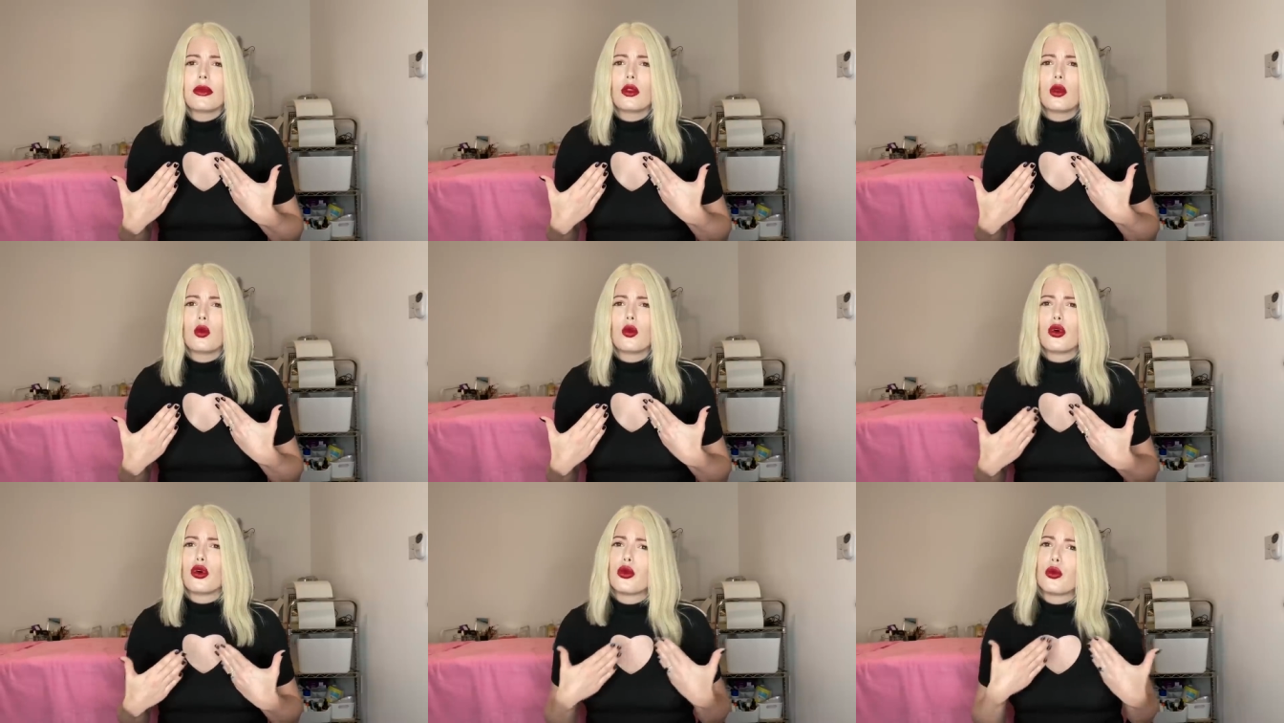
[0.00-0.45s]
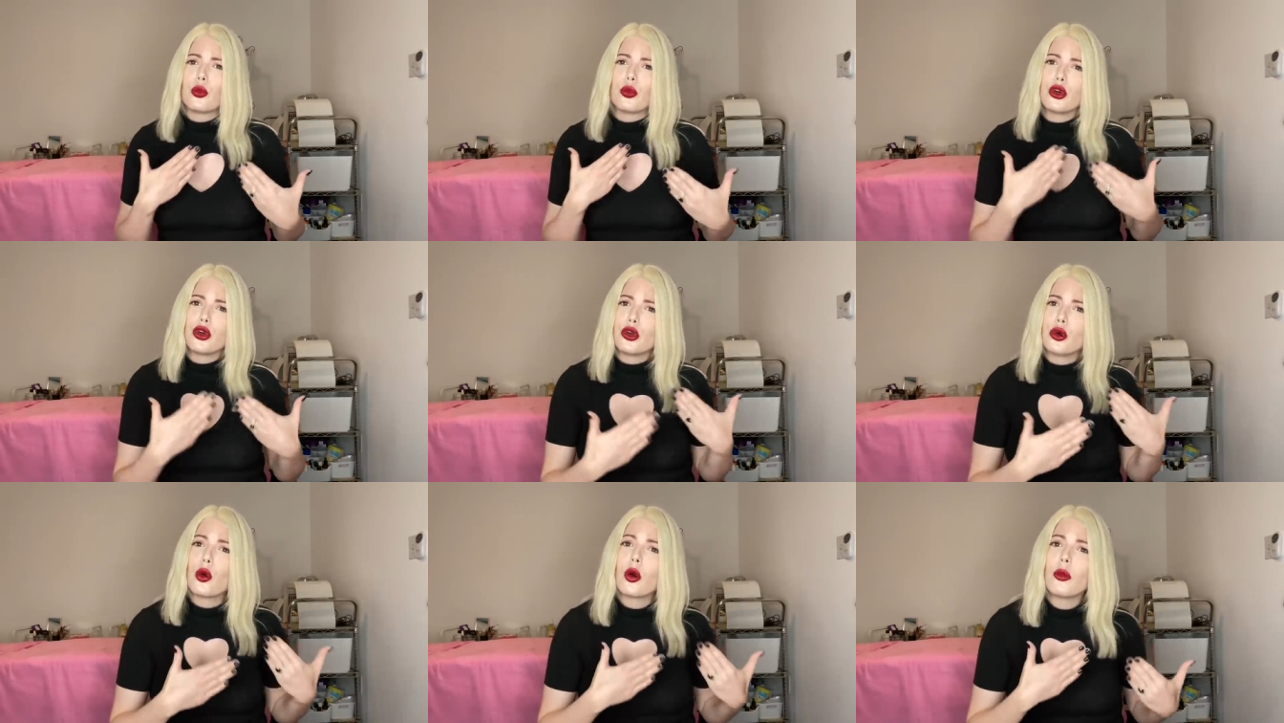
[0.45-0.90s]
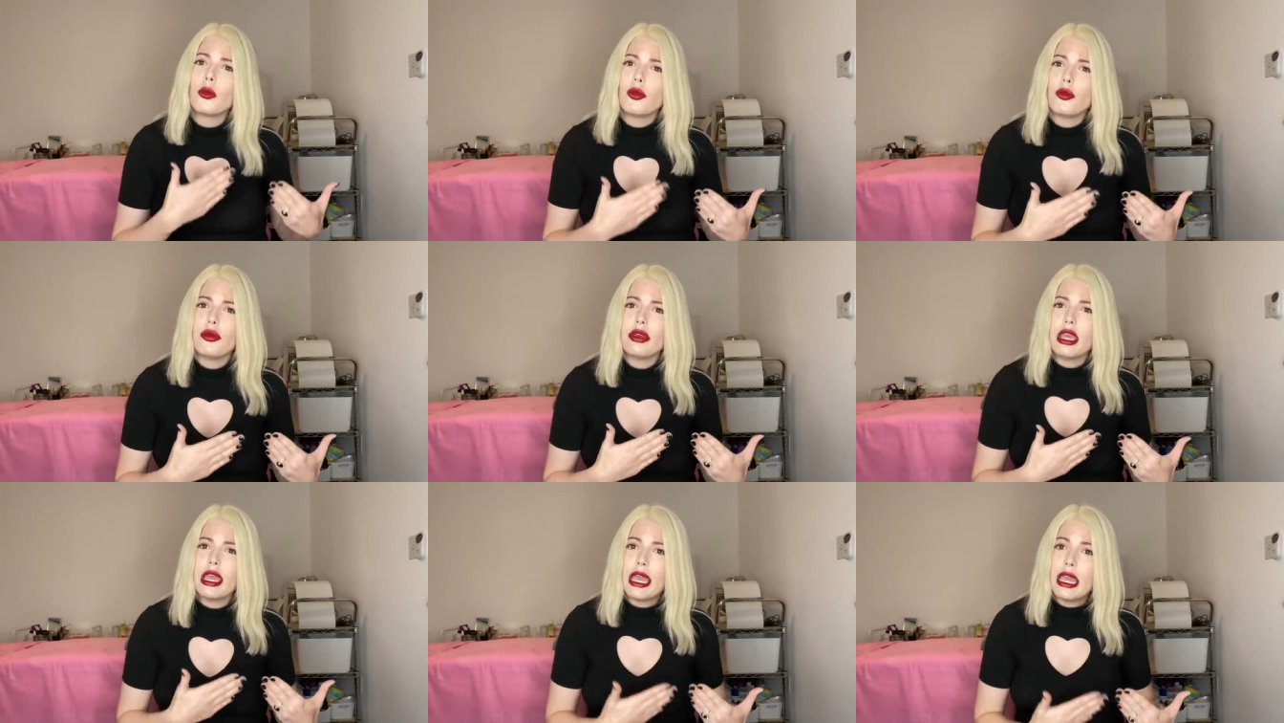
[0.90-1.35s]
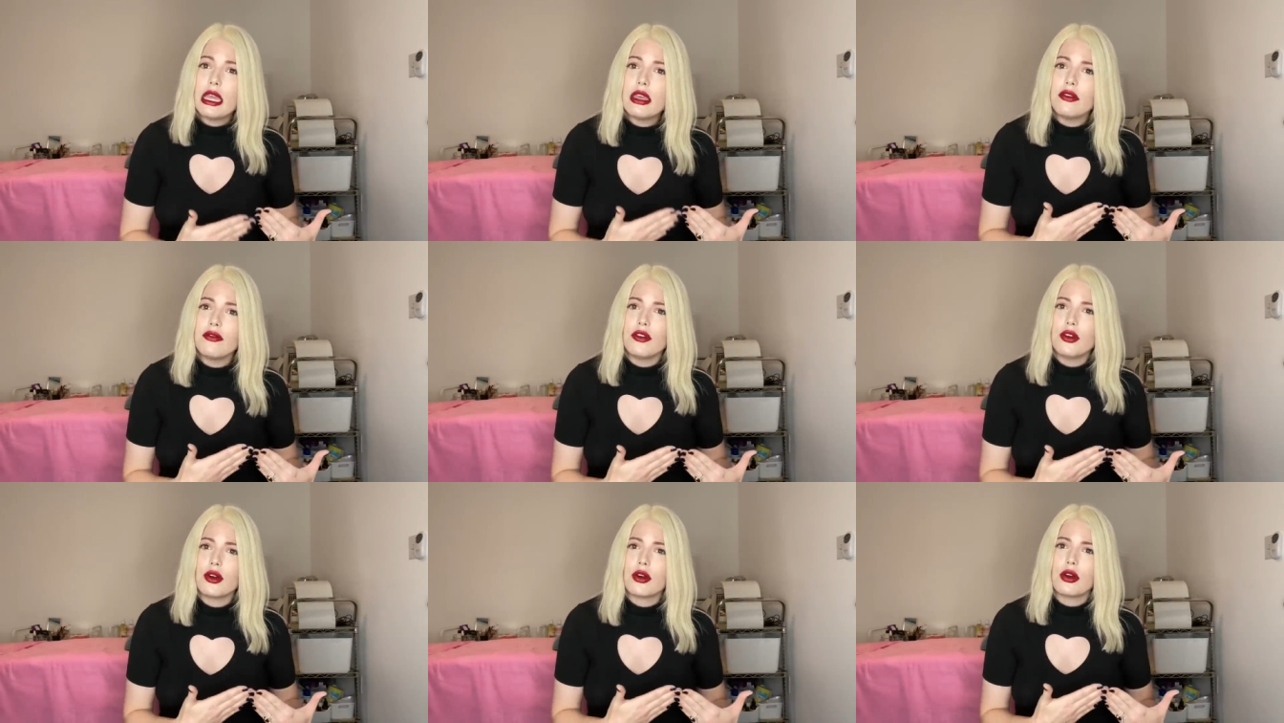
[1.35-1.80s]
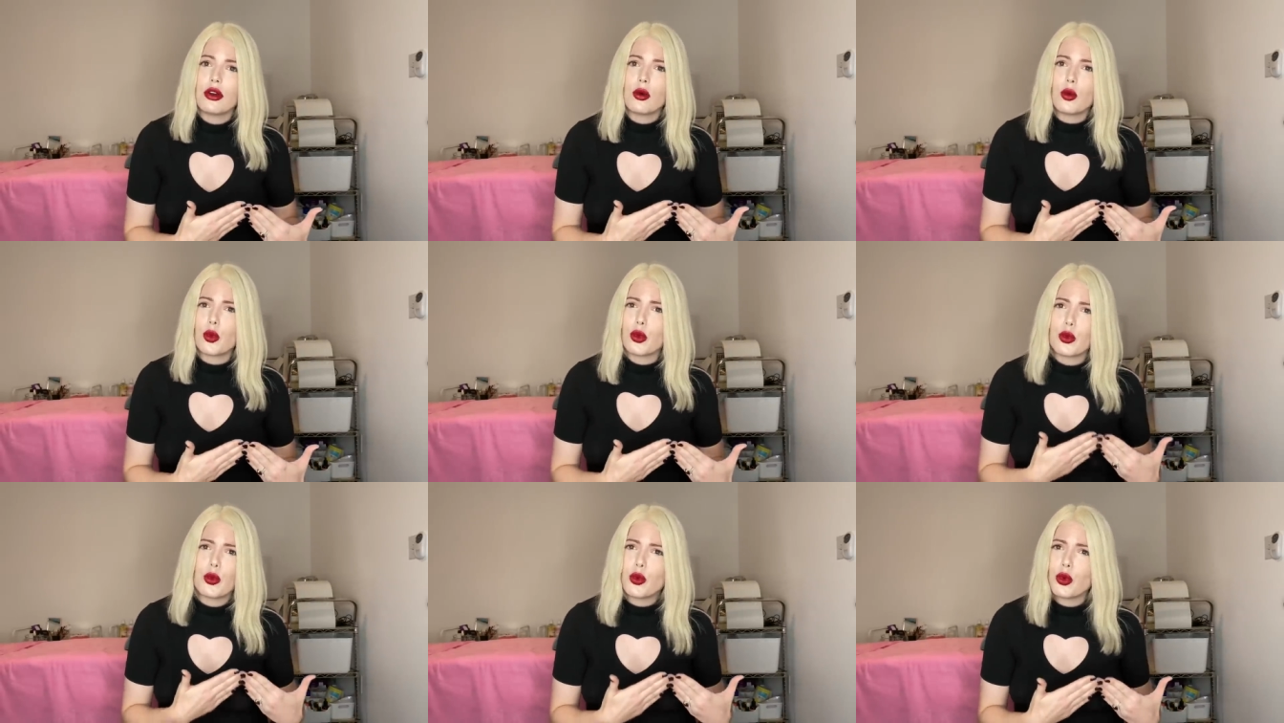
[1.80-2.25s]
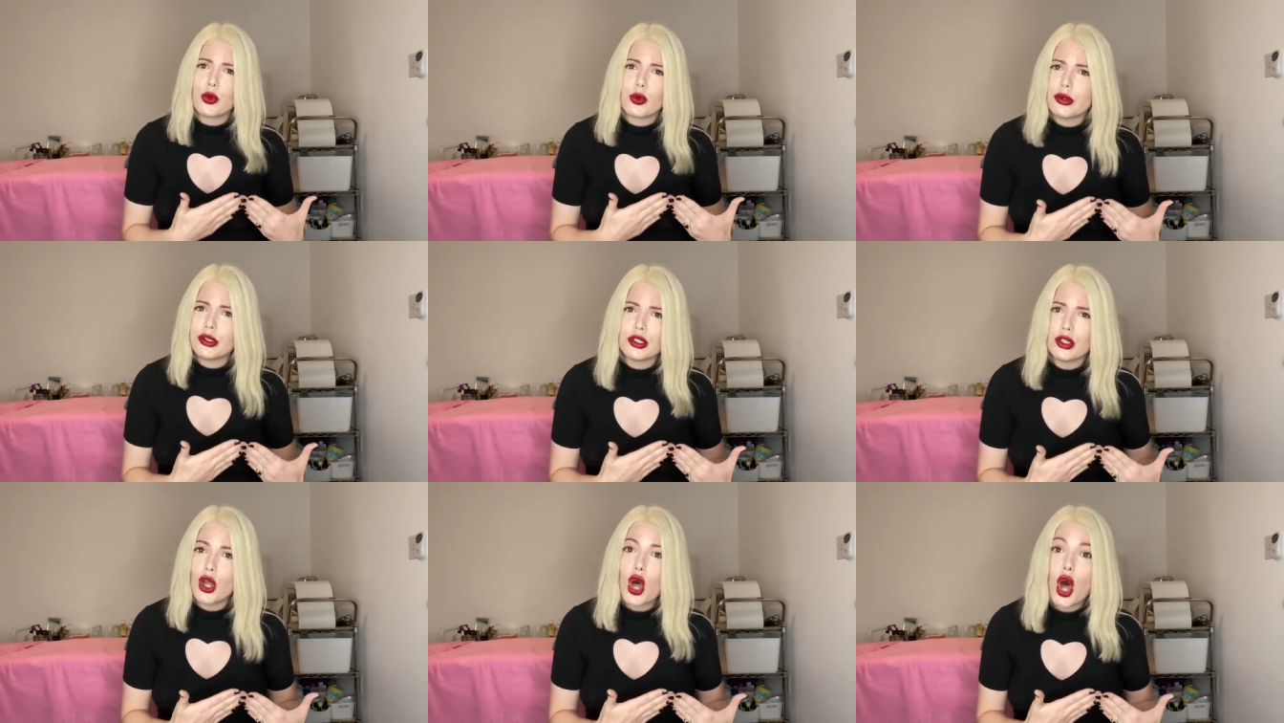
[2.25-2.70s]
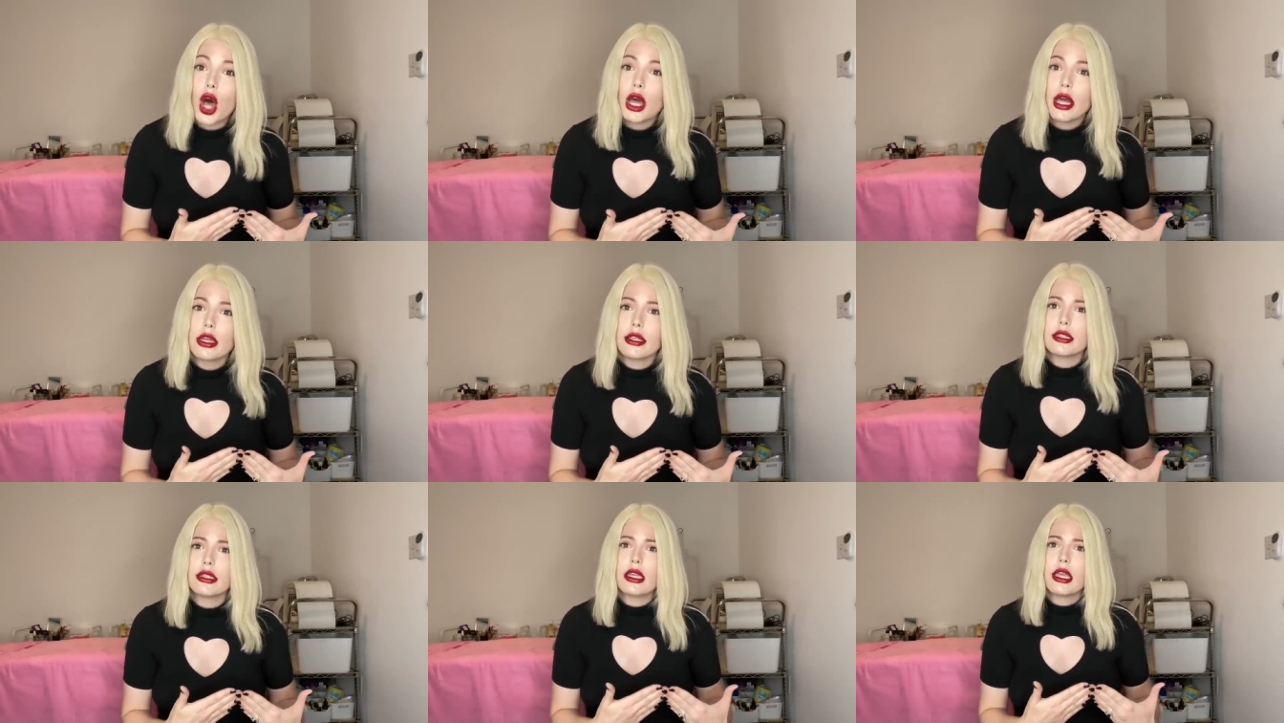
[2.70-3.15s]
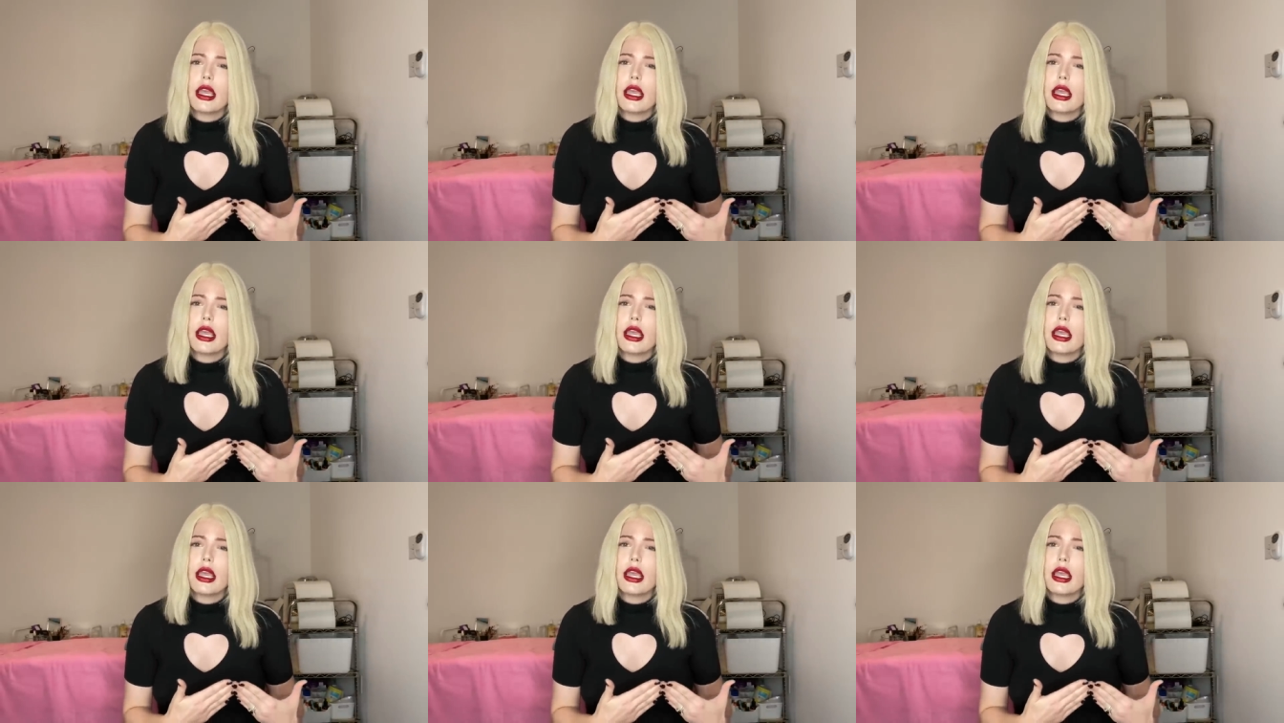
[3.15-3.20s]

were, were, normal behavior were, were, was not.